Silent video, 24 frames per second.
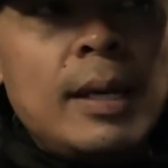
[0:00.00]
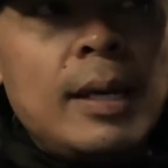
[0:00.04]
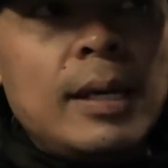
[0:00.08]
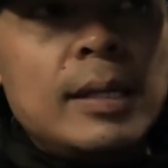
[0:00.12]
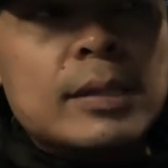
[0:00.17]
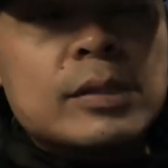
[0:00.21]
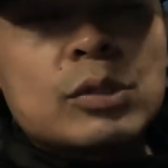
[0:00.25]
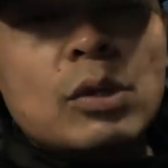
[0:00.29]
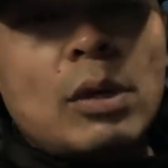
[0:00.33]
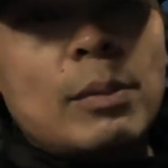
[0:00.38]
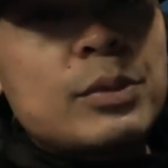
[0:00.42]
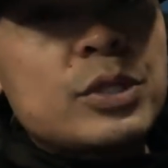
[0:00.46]

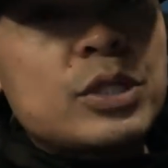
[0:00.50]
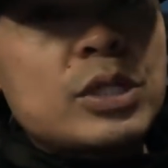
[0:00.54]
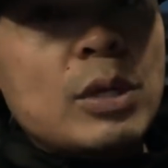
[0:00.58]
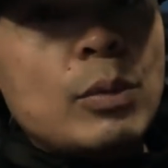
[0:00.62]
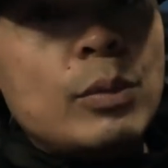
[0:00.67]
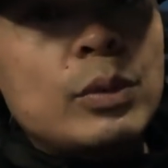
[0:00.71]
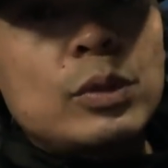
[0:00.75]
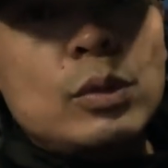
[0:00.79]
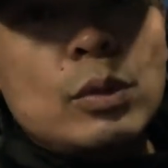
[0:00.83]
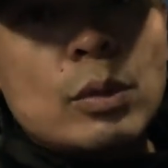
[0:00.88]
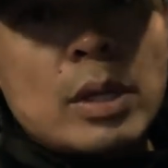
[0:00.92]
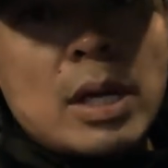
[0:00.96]
And so I'm gonna share
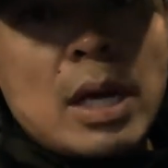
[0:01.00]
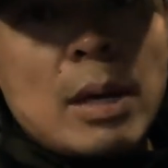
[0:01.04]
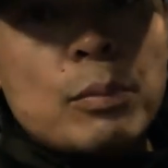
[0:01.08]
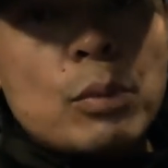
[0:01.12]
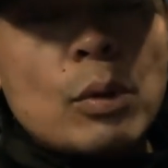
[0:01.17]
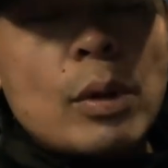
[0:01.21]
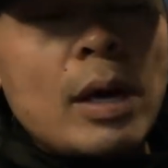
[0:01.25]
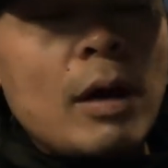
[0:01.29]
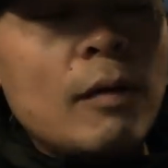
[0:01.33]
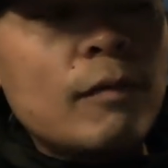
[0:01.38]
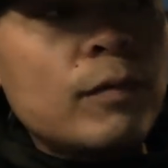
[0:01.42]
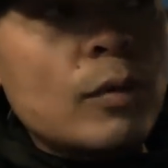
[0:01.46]
with you a
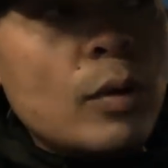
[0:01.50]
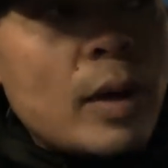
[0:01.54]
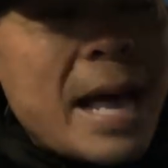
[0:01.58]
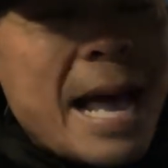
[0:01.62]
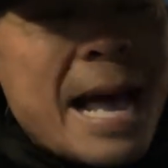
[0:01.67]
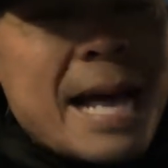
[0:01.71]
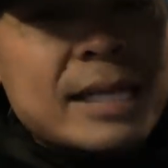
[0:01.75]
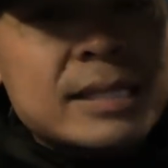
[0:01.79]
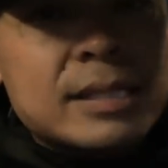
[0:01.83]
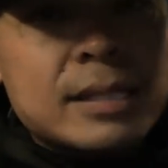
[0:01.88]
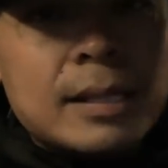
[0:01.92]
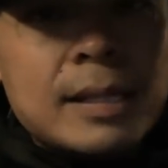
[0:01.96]
couple helpful
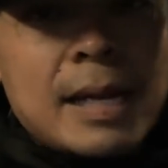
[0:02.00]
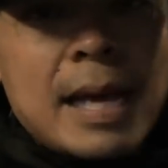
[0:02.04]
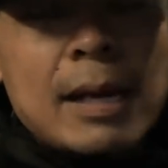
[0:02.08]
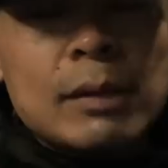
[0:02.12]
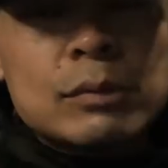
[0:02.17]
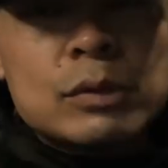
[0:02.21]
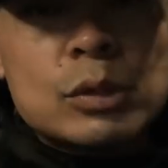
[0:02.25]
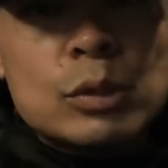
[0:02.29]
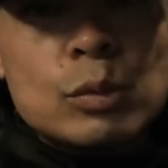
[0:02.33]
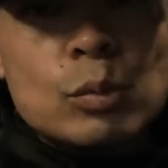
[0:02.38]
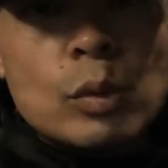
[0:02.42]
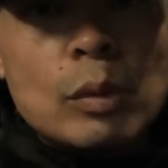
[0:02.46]
hacks on
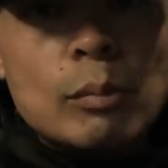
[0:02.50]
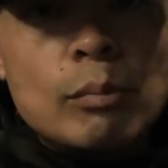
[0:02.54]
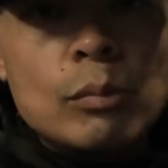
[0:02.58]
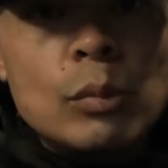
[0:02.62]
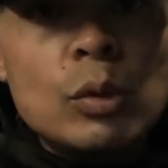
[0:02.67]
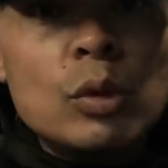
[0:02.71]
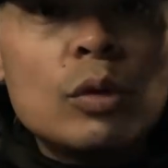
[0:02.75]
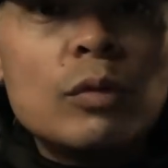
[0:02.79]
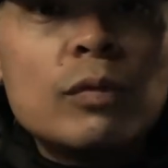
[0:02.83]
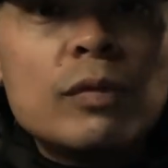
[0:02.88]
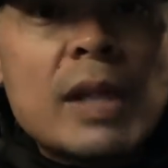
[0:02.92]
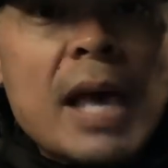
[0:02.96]
how to
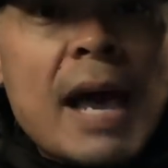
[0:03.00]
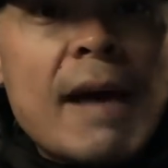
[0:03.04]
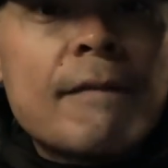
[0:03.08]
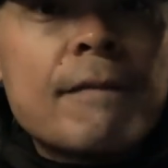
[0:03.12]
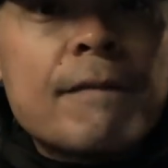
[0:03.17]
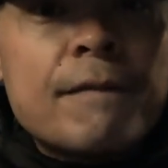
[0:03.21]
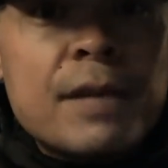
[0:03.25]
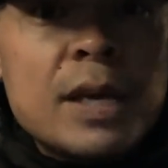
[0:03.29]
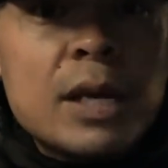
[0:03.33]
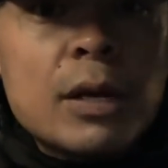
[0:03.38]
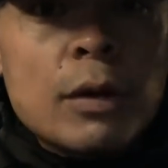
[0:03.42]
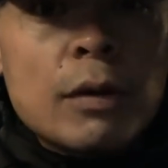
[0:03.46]
remove that
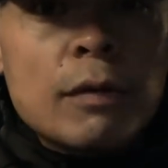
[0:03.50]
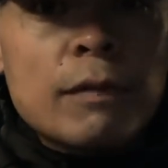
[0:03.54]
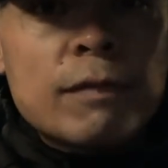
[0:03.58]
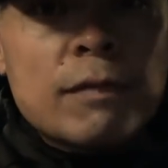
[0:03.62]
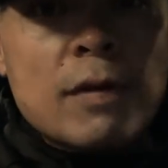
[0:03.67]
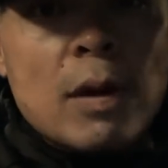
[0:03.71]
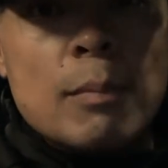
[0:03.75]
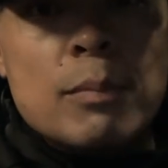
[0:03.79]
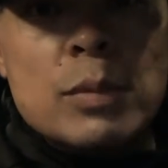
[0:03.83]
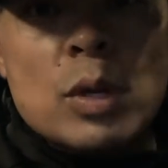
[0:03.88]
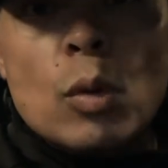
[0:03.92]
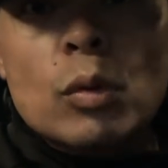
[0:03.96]
fear
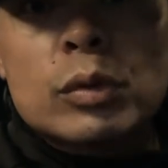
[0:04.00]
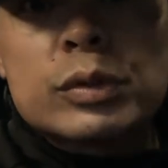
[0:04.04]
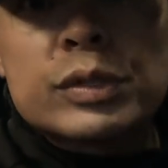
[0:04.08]
from your